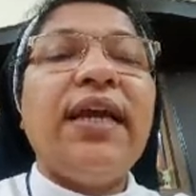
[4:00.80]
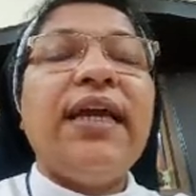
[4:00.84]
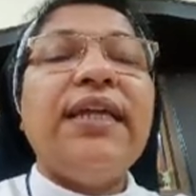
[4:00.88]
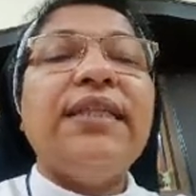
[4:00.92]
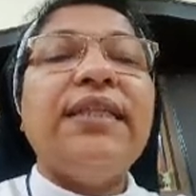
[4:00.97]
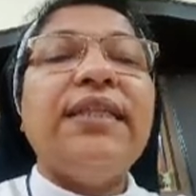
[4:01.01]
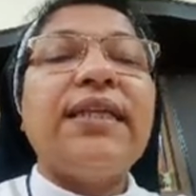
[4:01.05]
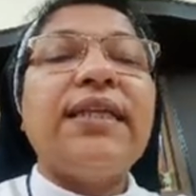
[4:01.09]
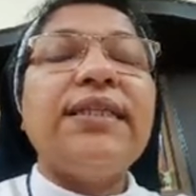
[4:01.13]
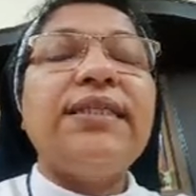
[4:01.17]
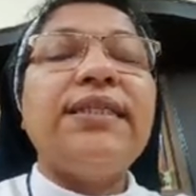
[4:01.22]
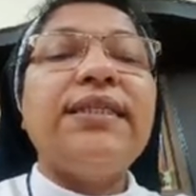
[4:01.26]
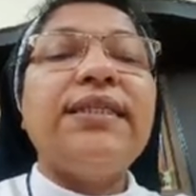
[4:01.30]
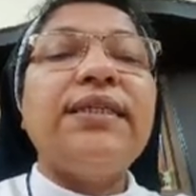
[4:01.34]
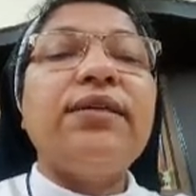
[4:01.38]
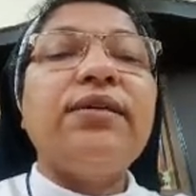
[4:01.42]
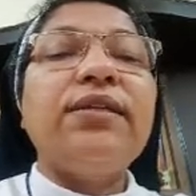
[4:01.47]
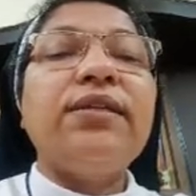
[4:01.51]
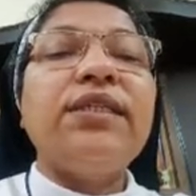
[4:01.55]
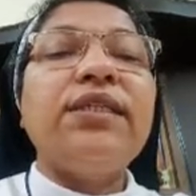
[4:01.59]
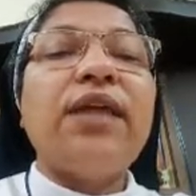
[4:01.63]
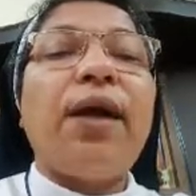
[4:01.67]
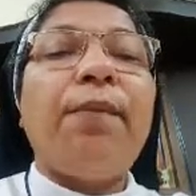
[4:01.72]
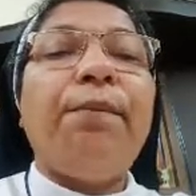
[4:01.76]
The
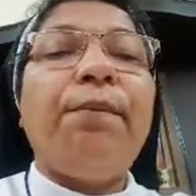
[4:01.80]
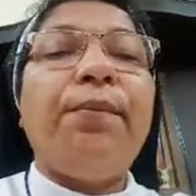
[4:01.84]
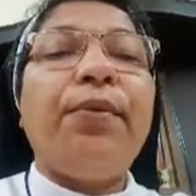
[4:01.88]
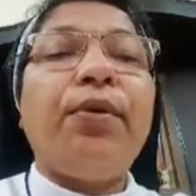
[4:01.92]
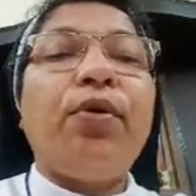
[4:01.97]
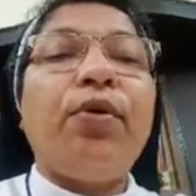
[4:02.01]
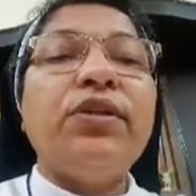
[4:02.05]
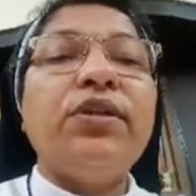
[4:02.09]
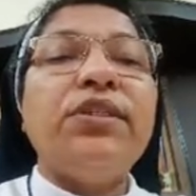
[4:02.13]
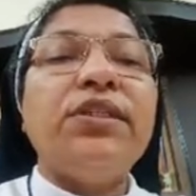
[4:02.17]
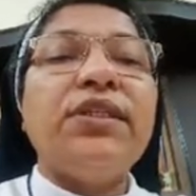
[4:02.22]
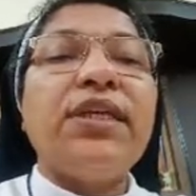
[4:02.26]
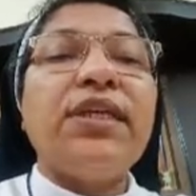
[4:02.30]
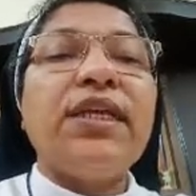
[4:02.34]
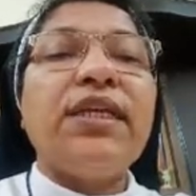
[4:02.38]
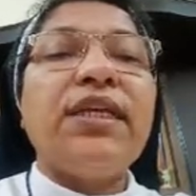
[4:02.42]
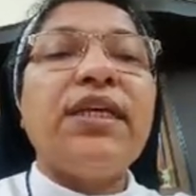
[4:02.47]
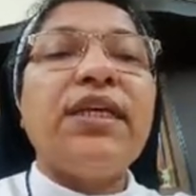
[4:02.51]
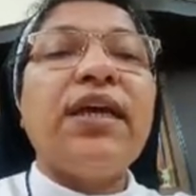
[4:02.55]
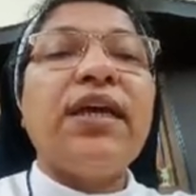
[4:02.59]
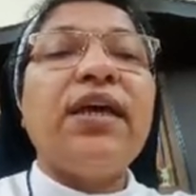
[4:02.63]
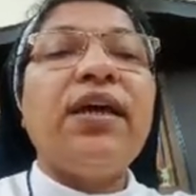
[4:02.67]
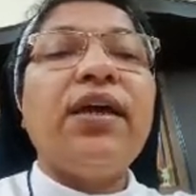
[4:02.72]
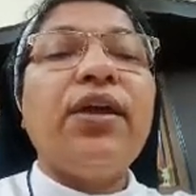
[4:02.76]
research approach
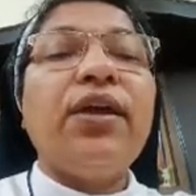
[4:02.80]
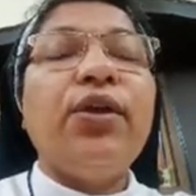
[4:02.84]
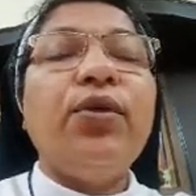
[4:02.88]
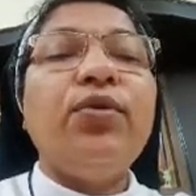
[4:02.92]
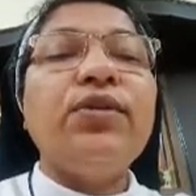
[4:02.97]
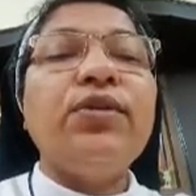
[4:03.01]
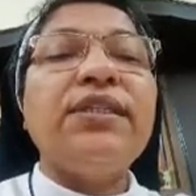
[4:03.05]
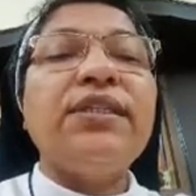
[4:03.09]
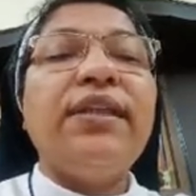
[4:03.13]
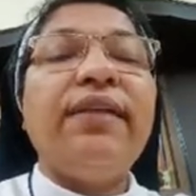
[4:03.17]
used